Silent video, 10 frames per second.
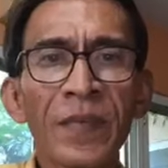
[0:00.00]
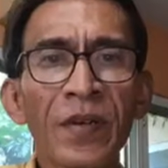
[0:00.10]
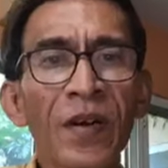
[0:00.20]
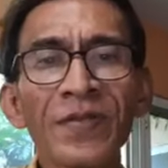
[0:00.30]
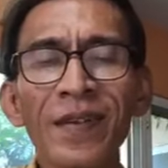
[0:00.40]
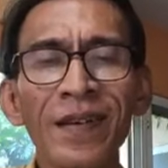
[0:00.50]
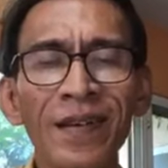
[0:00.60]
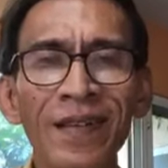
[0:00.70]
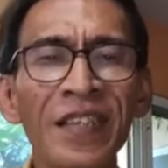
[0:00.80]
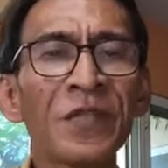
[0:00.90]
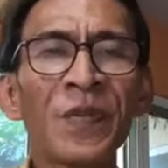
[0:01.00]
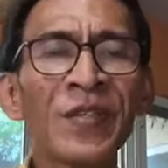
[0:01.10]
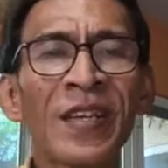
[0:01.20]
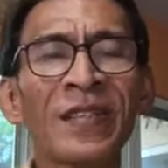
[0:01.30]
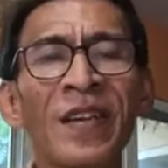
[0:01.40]
because his
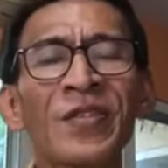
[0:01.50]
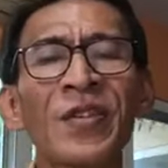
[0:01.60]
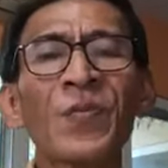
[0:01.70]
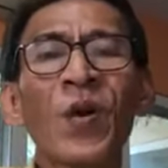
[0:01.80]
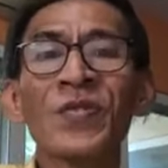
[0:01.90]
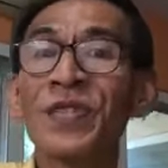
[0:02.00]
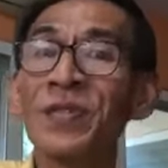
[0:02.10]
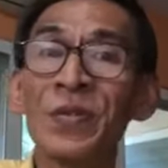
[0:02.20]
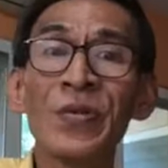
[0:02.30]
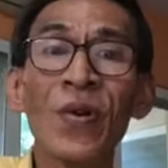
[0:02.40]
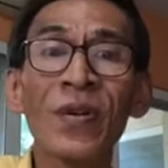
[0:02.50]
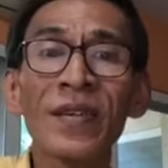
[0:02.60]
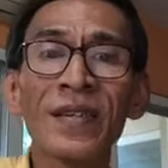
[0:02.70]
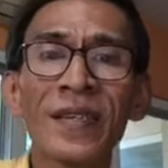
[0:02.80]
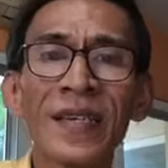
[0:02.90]
presentation was in New
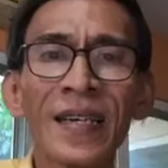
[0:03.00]
York.